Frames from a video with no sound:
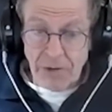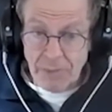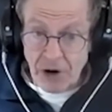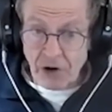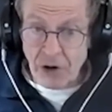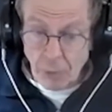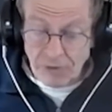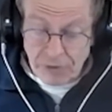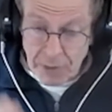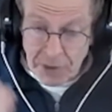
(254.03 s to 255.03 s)
America went
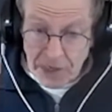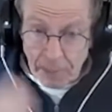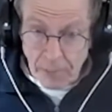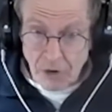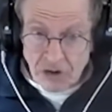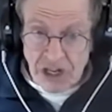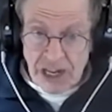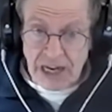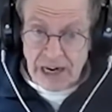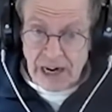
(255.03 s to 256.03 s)
from an emerging
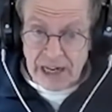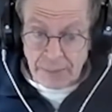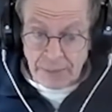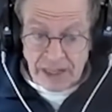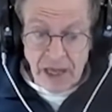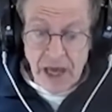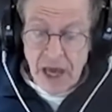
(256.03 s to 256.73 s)
economy